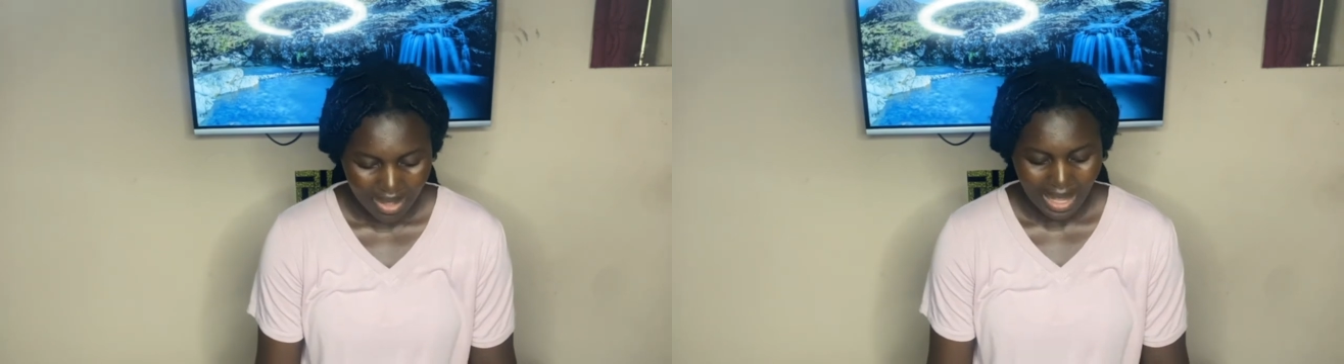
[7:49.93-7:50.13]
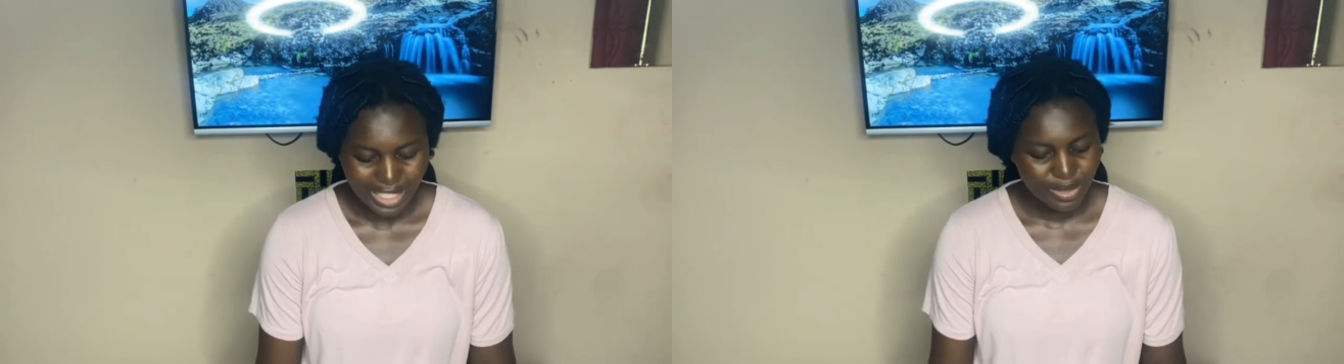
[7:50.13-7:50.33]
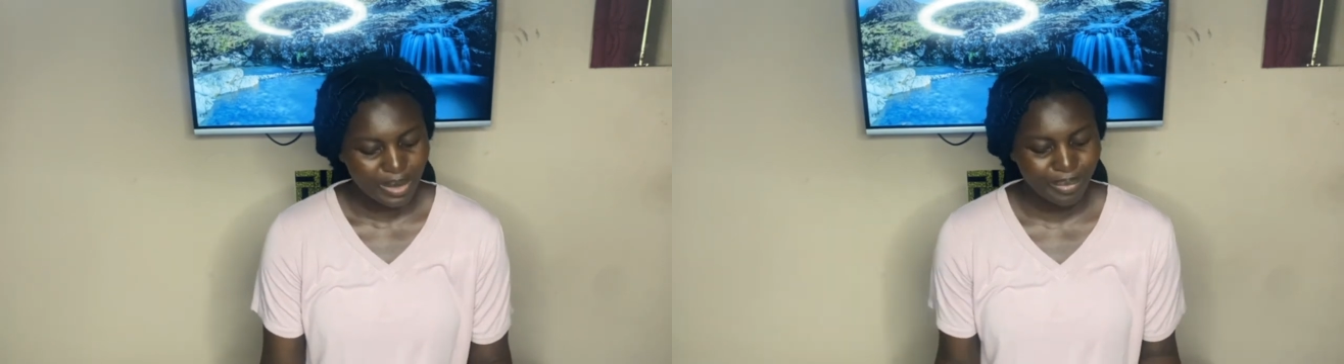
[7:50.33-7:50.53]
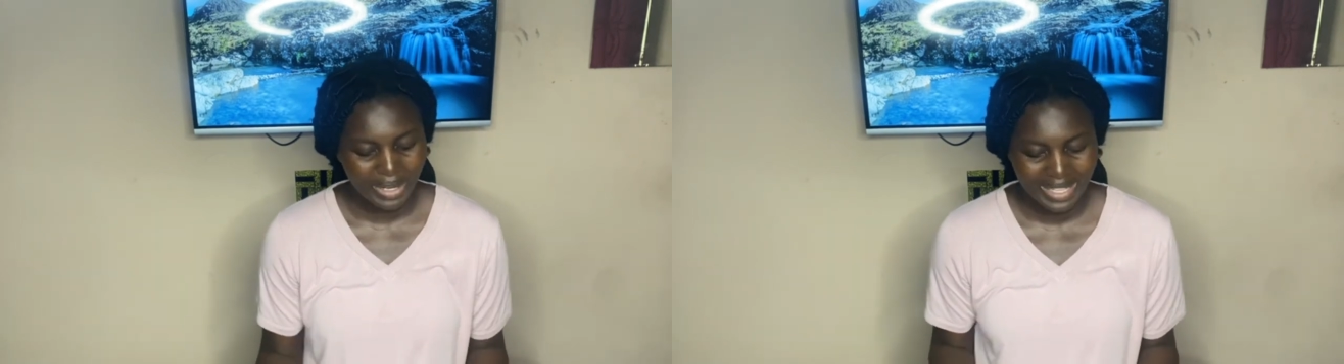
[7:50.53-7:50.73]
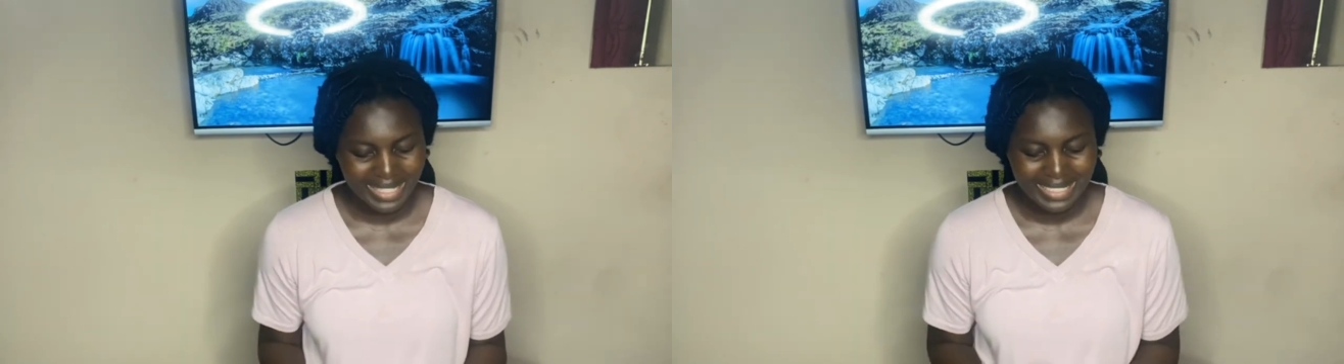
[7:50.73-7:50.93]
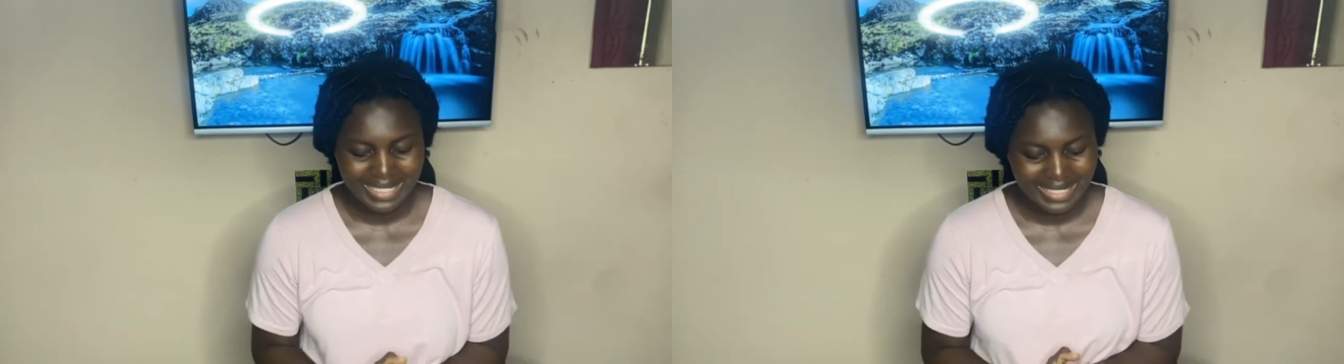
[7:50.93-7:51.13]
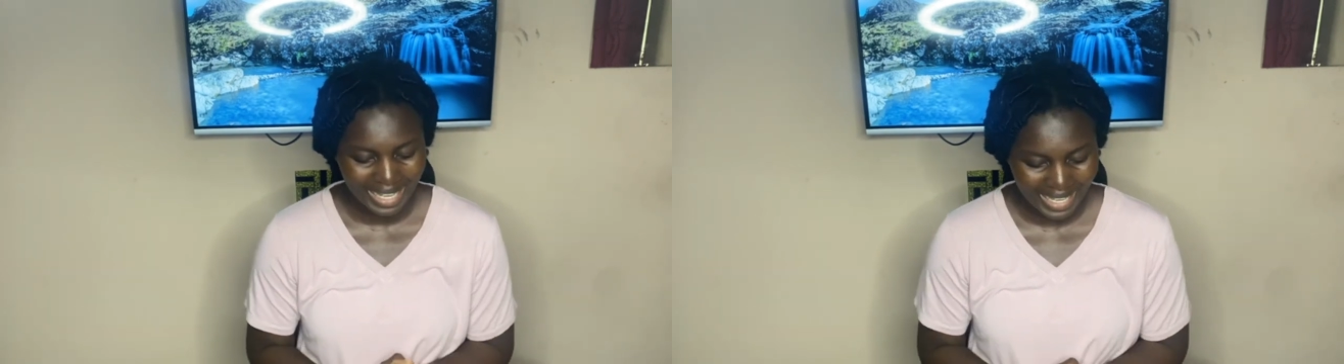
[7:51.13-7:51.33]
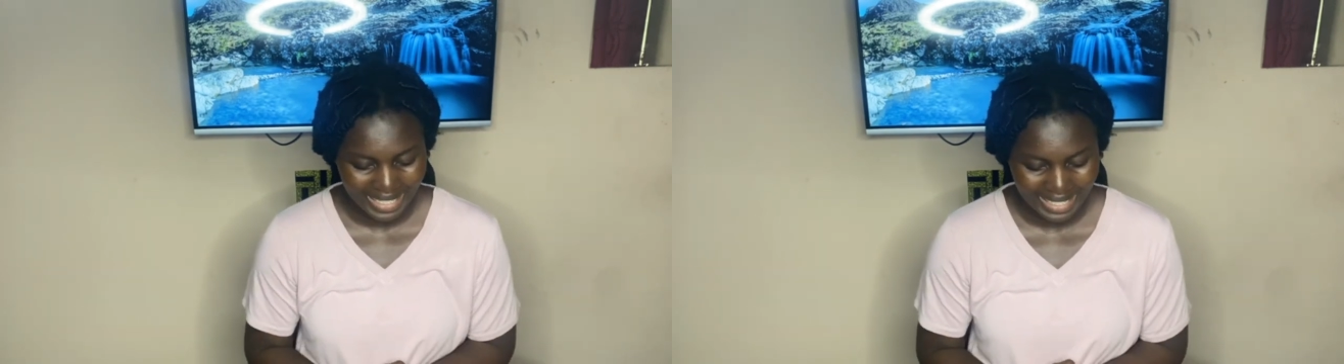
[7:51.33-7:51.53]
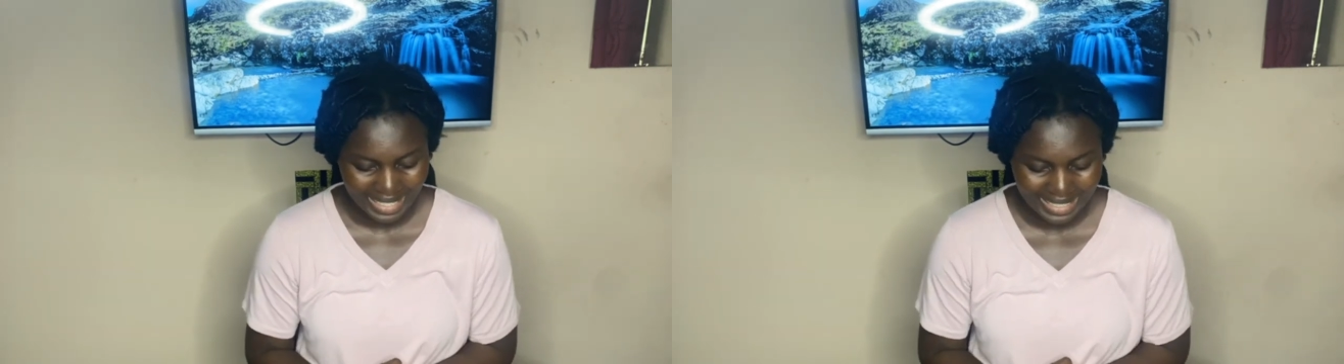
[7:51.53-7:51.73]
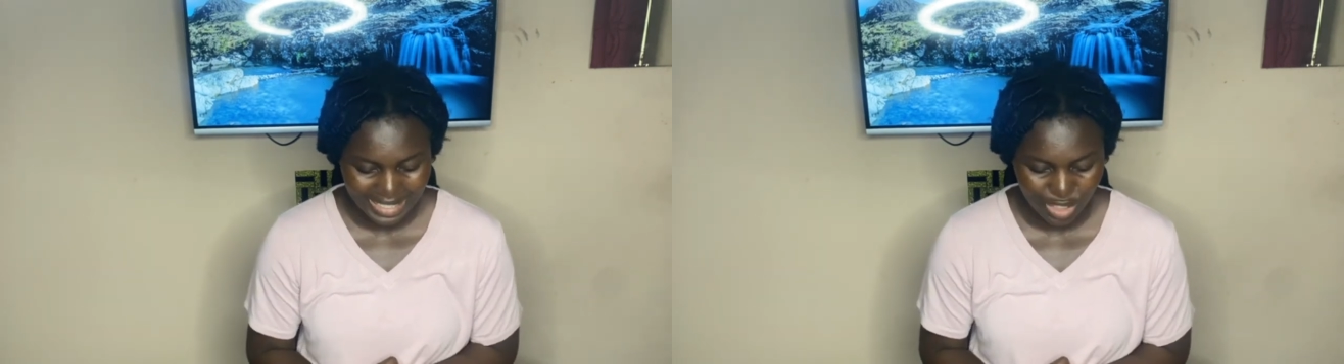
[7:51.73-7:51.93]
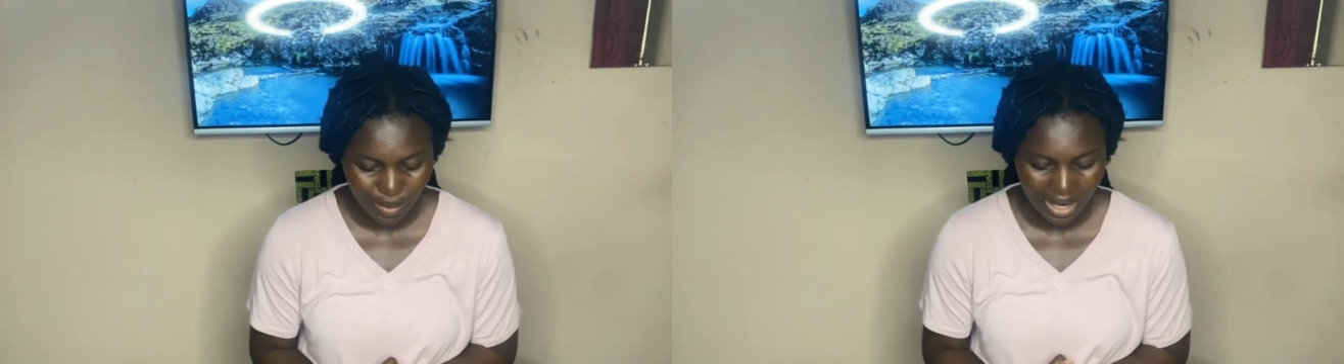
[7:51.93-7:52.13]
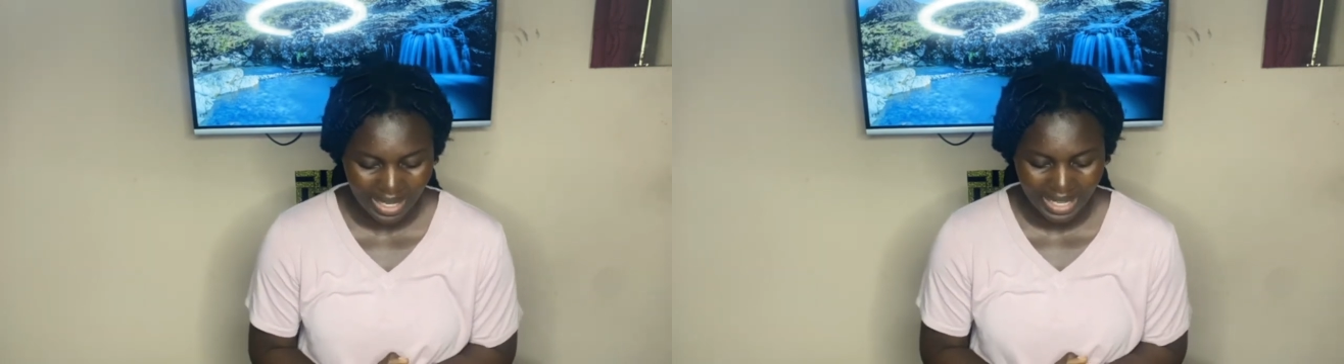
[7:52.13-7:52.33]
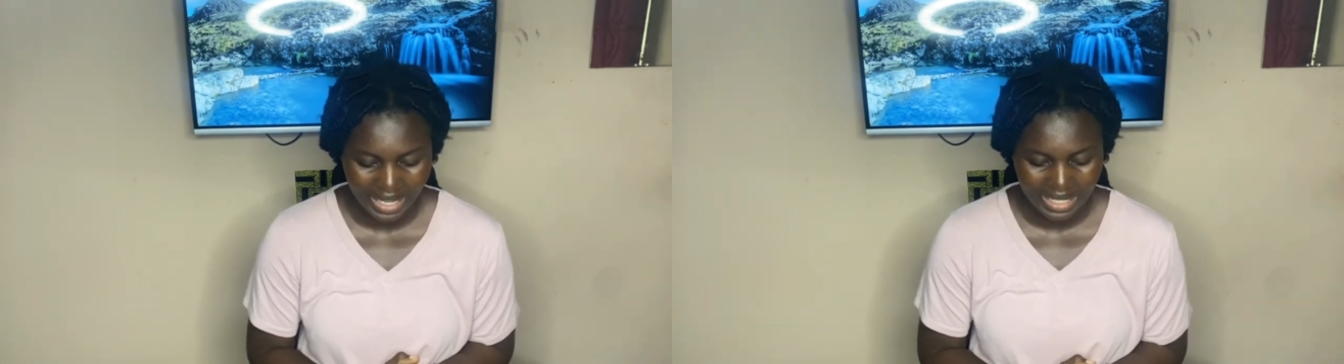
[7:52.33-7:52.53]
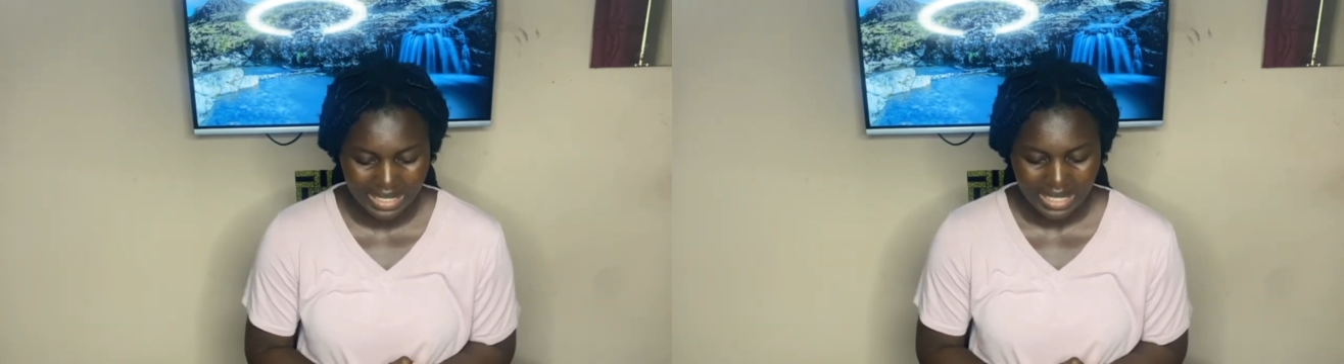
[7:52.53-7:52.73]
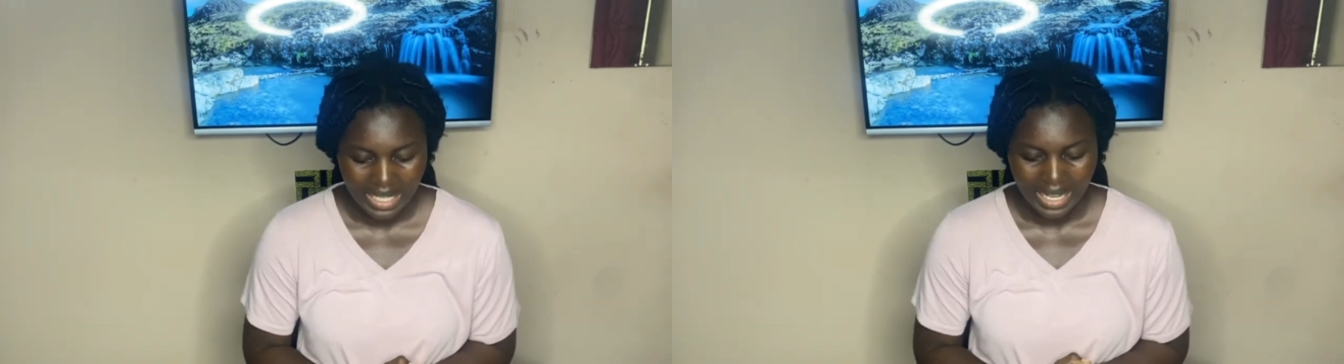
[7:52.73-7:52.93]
As we bring this second lesson to an end